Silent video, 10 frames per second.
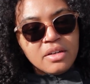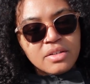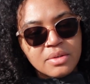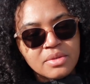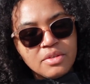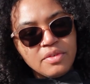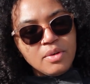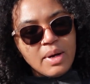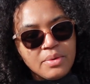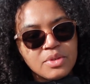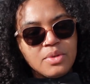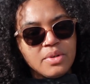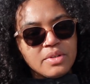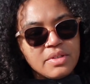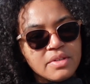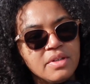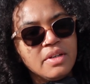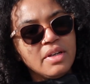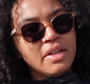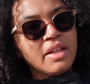So it was a few hours course
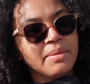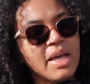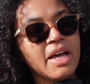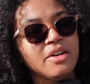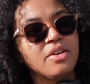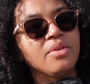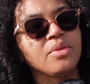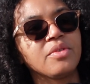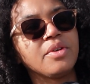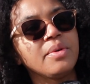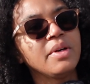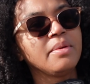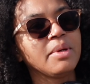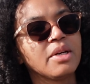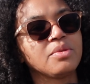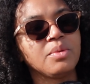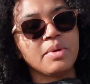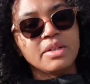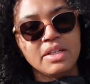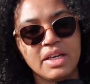that we had to go through because we
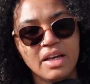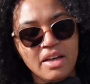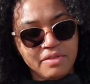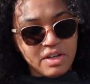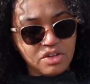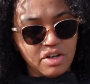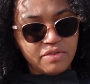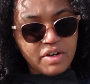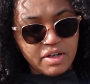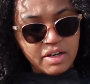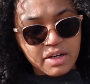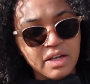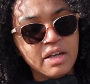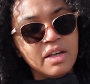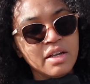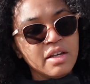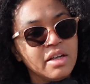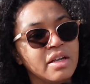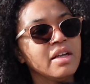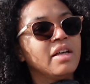wanted to get FHA funding,
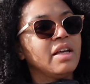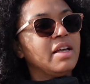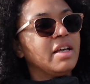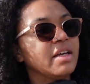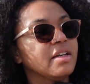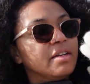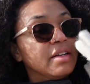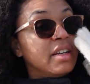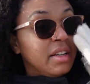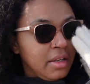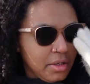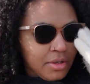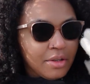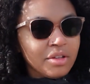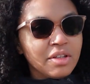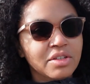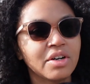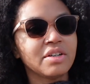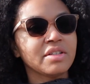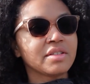and they
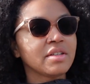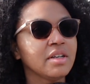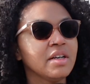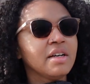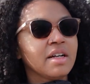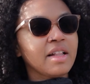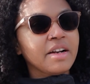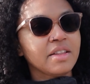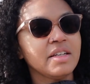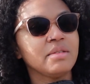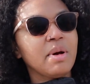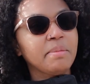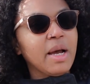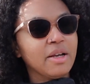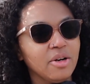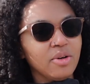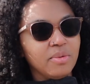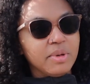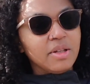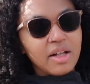taught us a lot of things about buying a
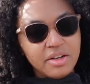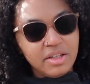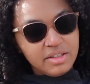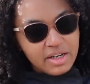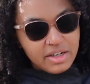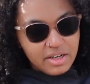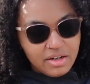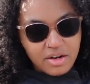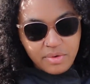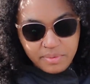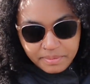home, a lot of things I didn't know.